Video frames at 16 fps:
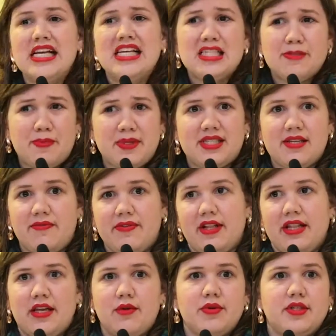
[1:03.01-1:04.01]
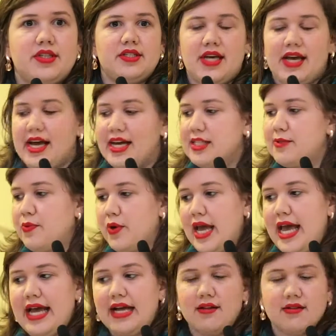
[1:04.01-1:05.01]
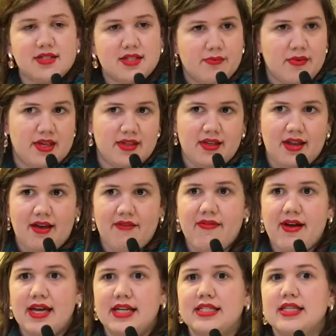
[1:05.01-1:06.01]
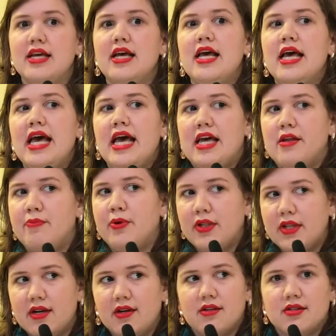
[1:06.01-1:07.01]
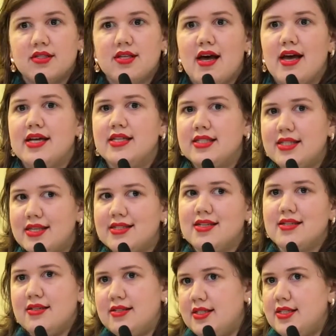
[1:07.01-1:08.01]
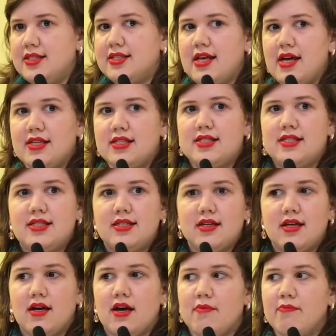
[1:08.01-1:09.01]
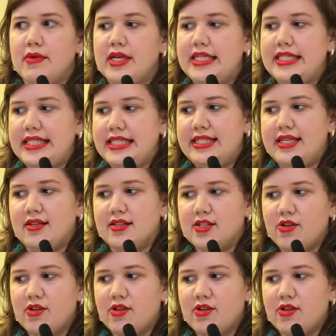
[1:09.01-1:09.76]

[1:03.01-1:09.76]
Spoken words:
specifically the diaspora angle, something that I find in political science isn't discussed in detail.